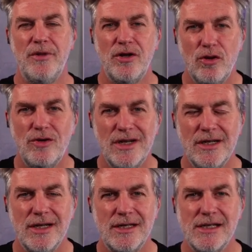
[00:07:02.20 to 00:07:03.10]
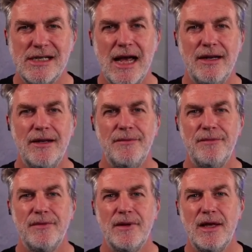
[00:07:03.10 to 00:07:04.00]
that you didn't understand.
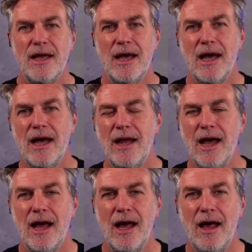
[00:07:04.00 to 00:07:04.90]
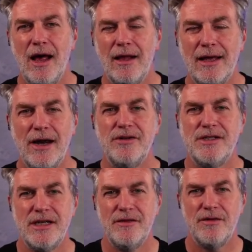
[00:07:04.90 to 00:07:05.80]
And I'll
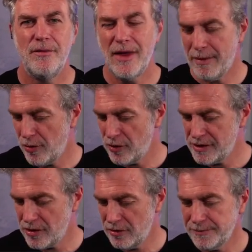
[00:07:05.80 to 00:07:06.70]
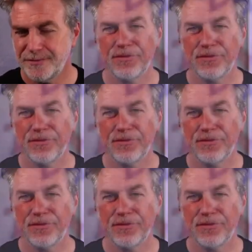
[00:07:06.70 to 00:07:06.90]
guarantee from that point on,